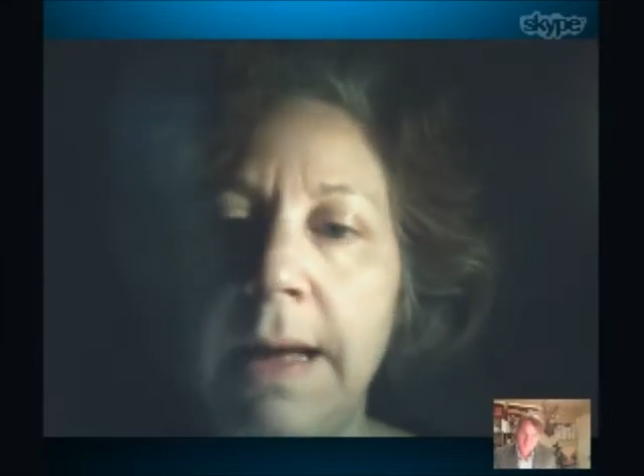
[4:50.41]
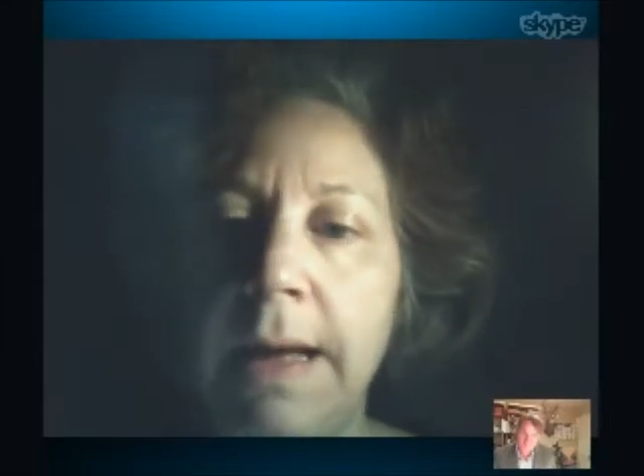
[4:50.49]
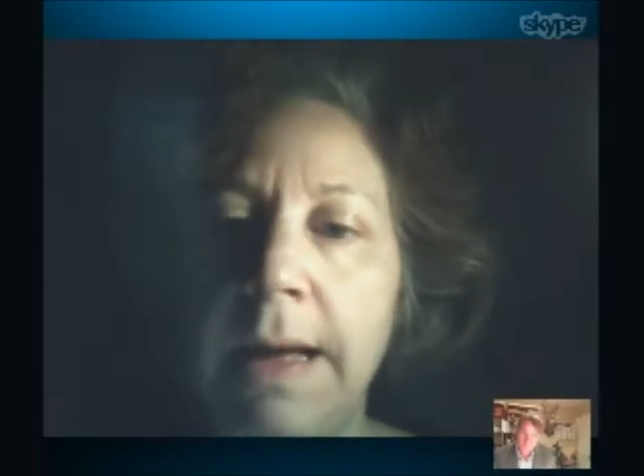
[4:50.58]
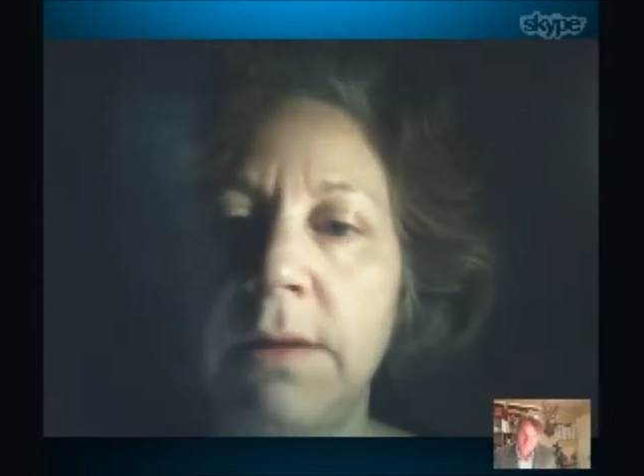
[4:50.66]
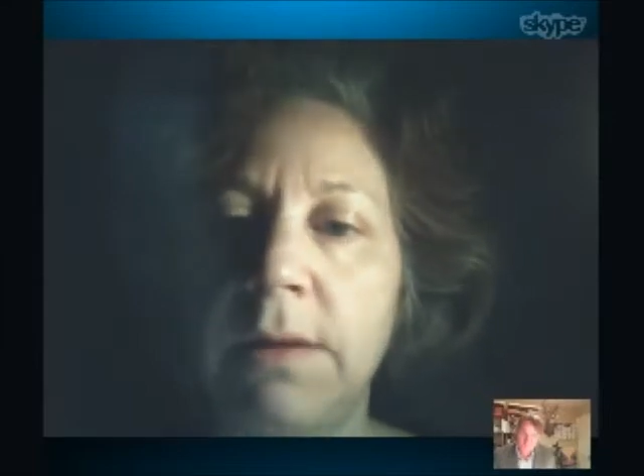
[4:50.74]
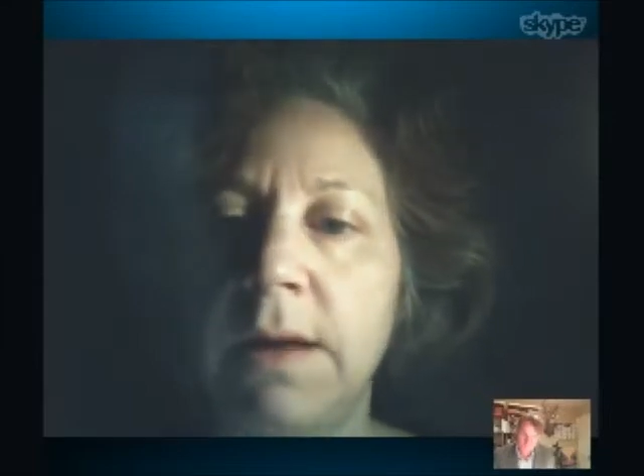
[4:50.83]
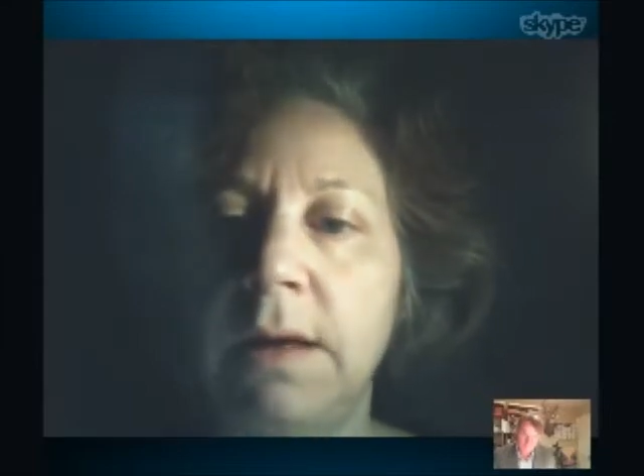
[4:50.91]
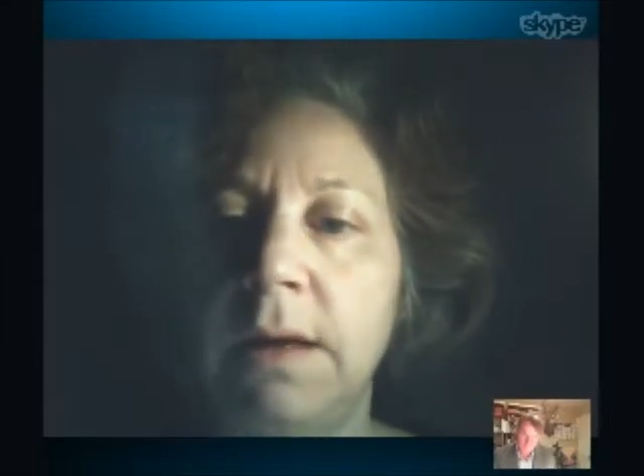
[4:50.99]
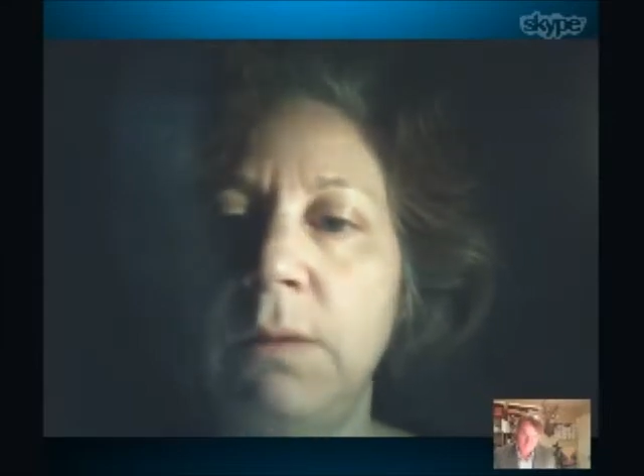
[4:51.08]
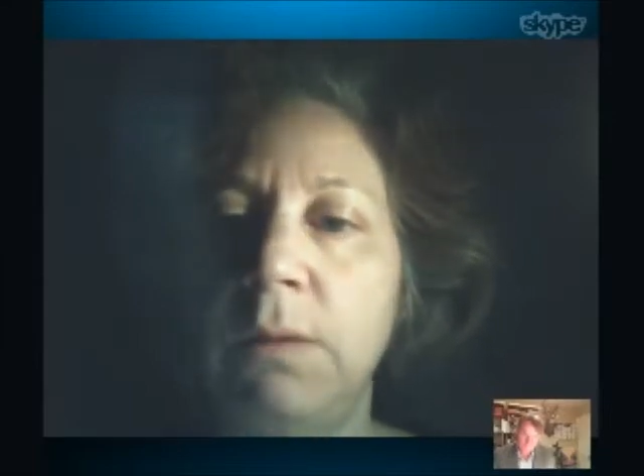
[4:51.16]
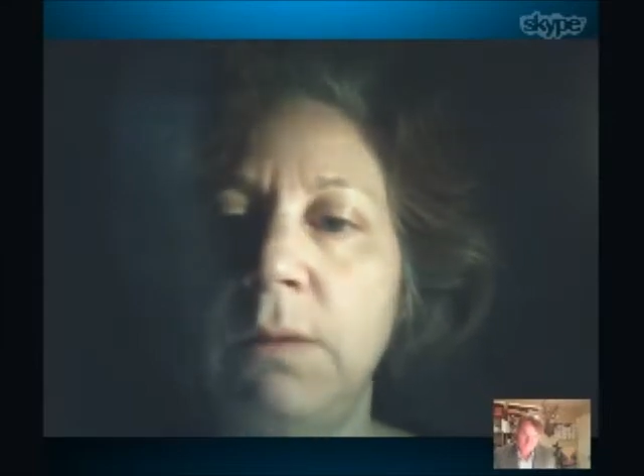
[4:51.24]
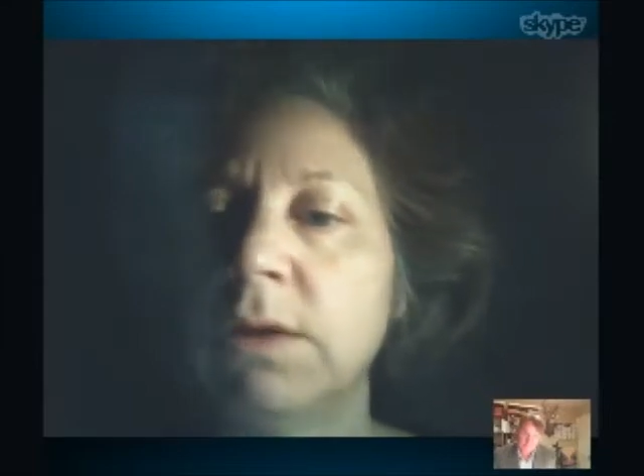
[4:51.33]
wields
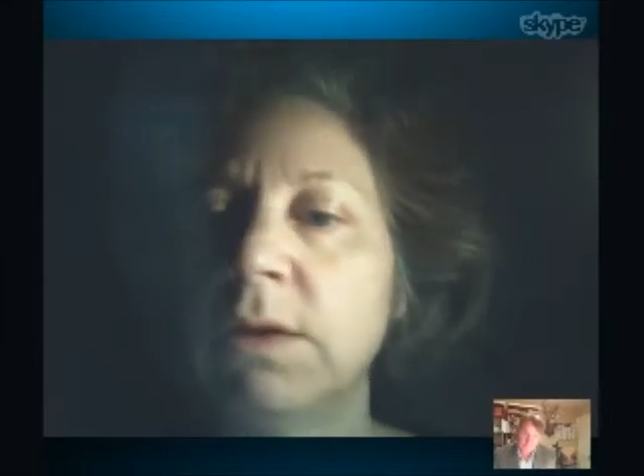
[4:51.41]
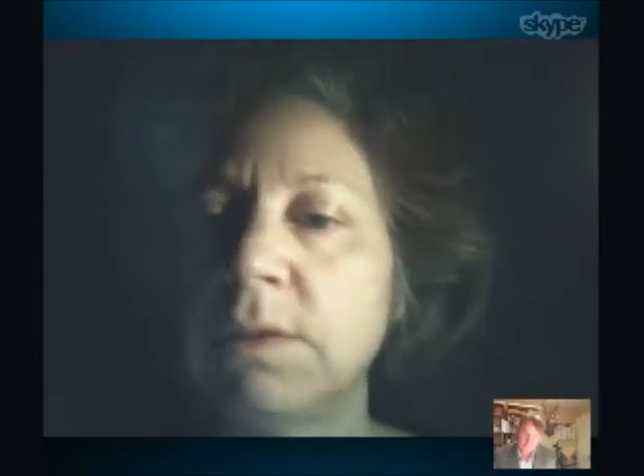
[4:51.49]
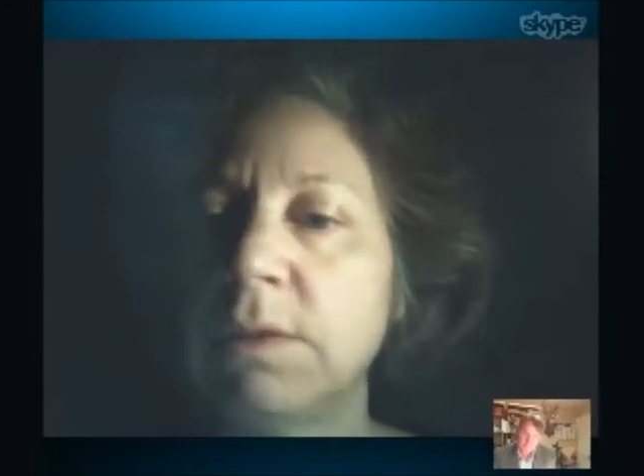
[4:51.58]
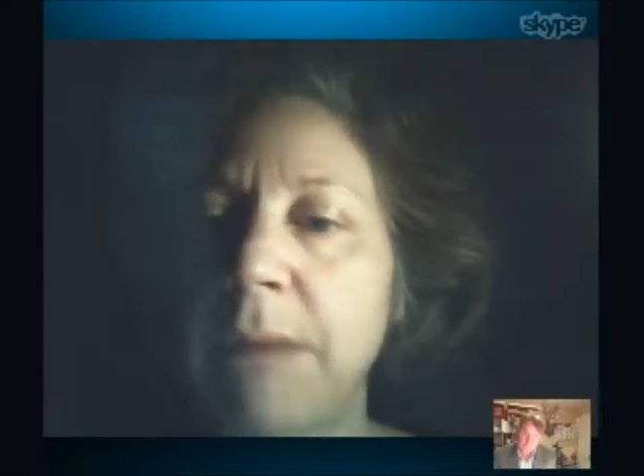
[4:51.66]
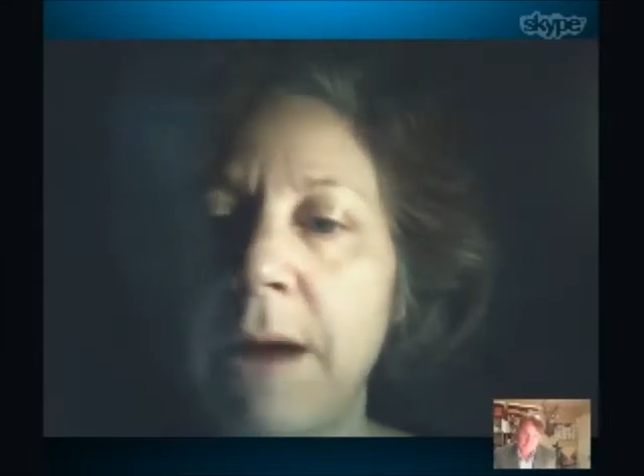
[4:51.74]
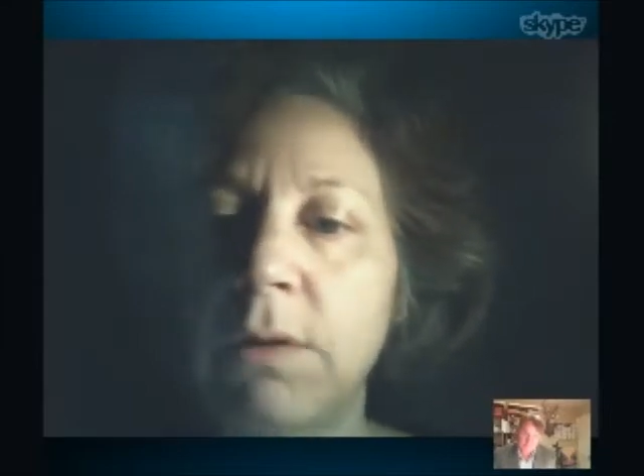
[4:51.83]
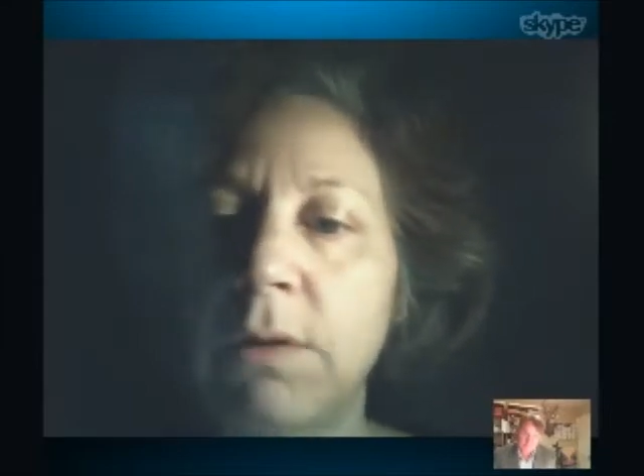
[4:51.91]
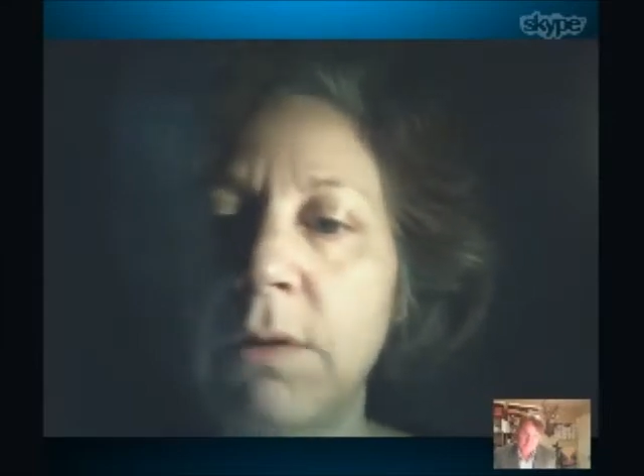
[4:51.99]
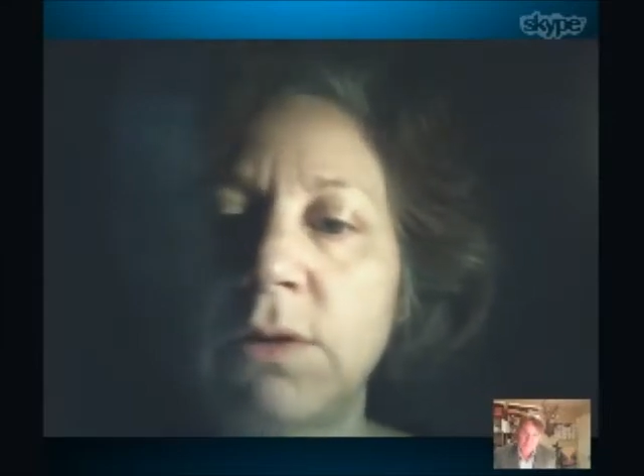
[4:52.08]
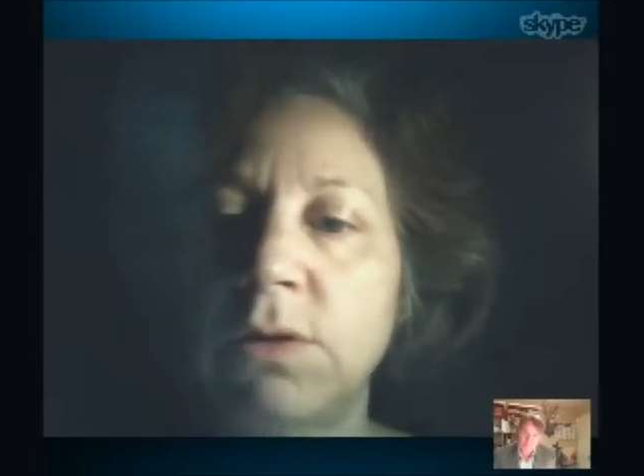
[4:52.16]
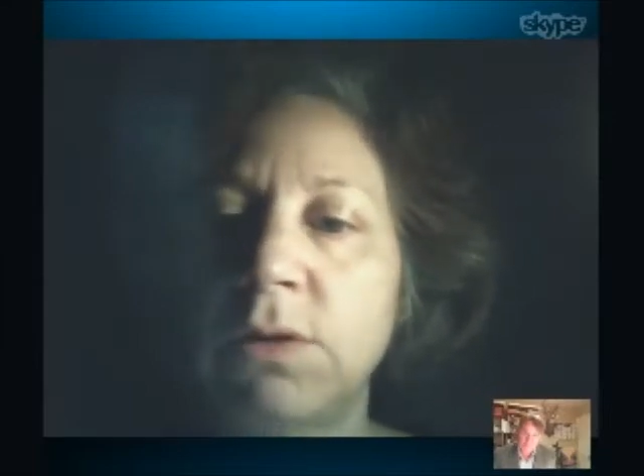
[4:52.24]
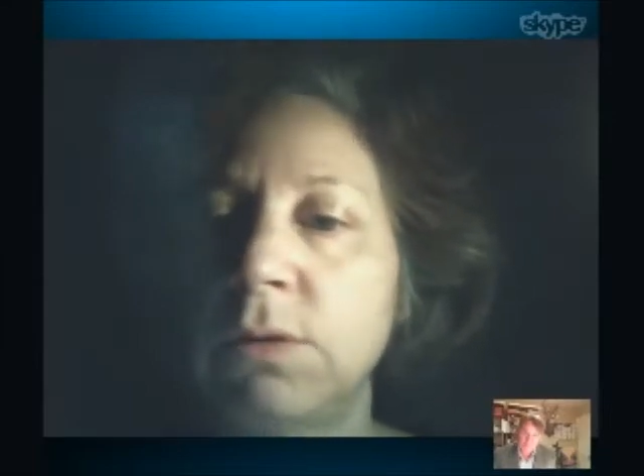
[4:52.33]
power to set
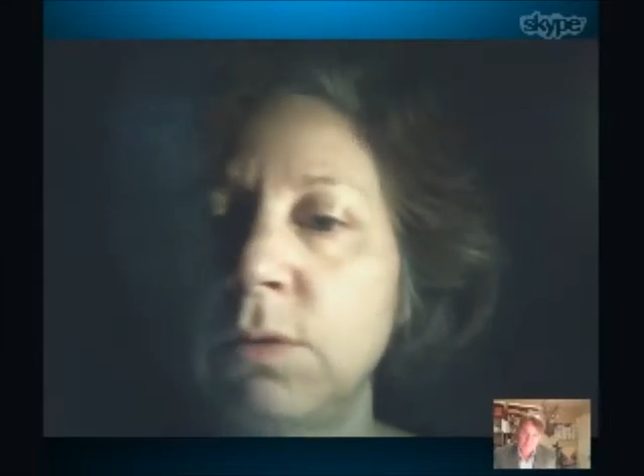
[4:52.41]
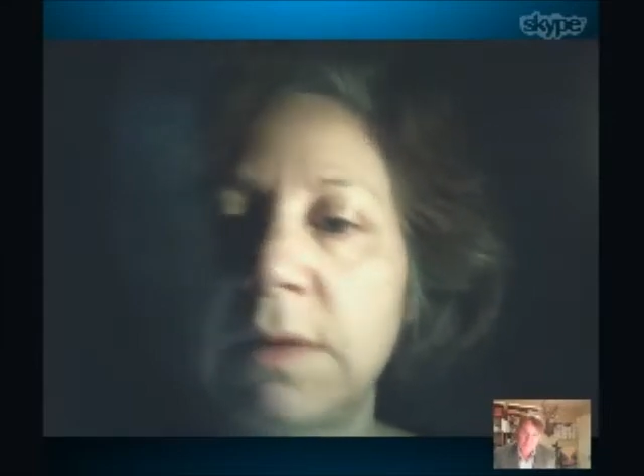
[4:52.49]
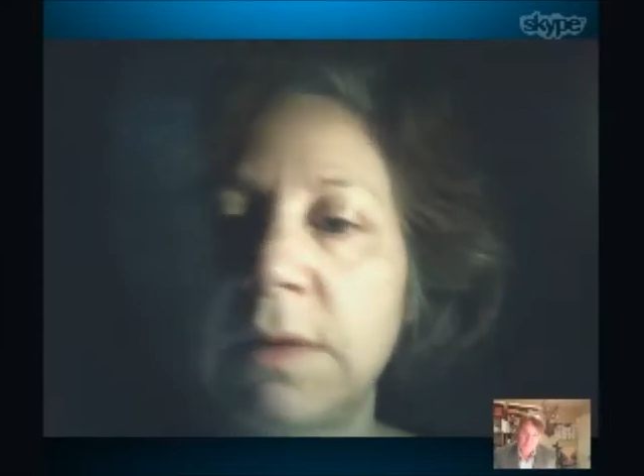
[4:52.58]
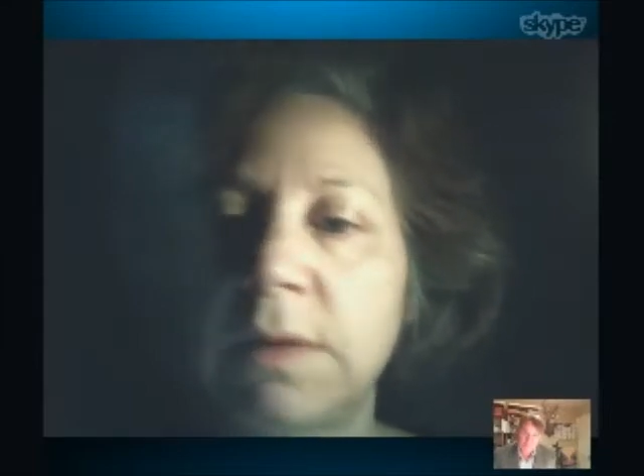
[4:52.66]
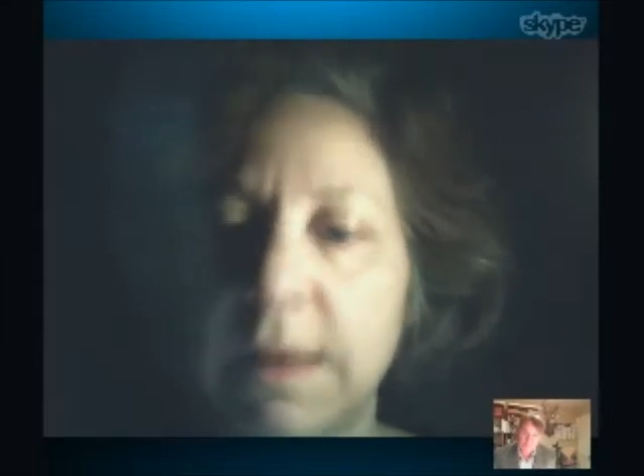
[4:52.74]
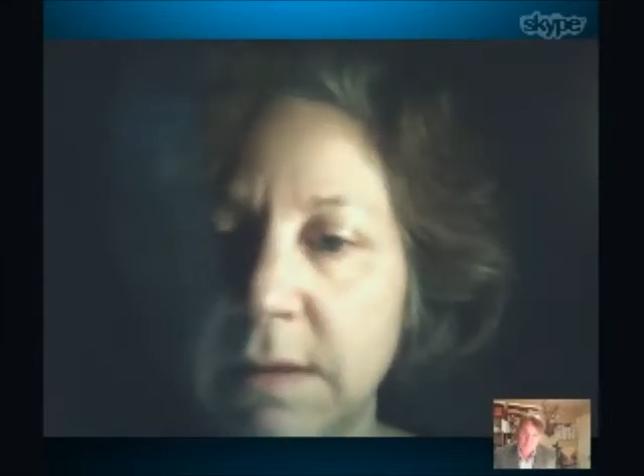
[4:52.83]
aside or